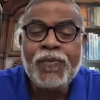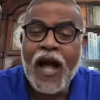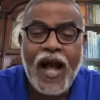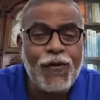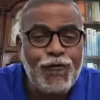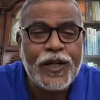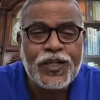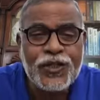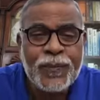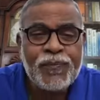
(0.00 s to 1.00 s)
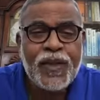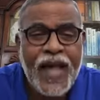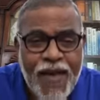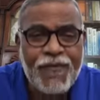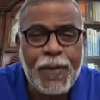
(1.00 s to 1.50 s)
I wish
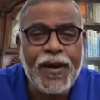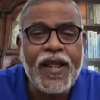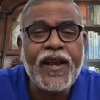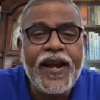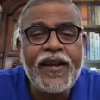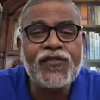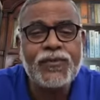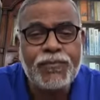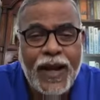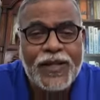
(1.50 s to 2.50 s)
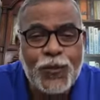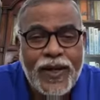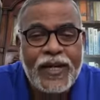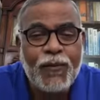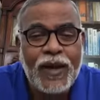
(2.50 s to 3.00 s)
everybody reads my
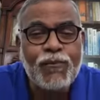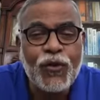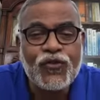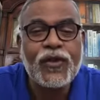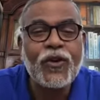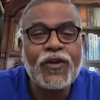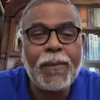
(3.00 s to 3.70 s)
21 books on Dr.